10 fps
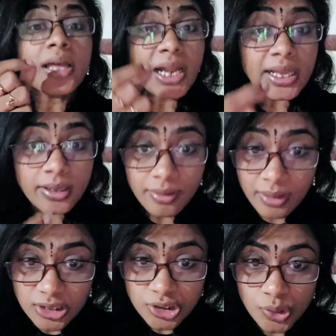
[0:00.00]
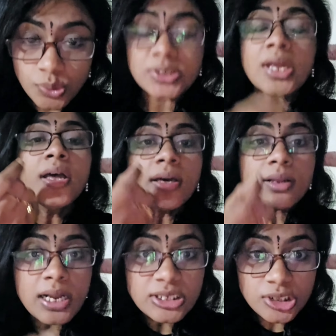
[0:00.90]
like ratios,
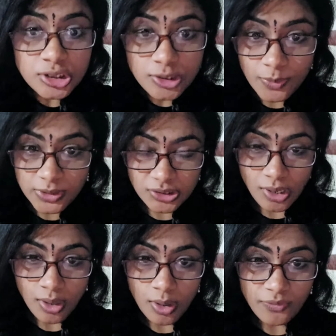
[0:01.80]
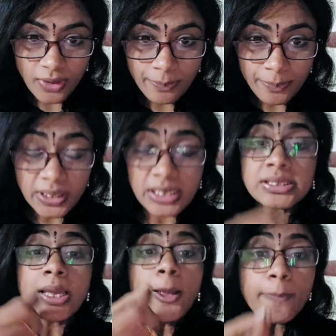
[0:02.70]
relationship with stock-off
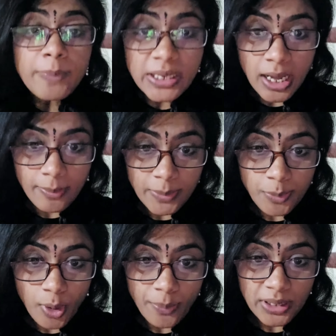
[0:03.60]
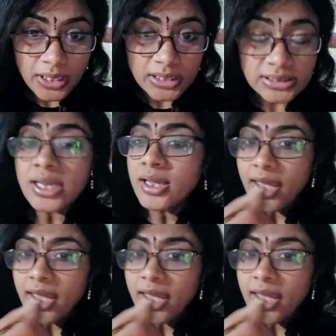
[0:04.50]
companies, Binami properties,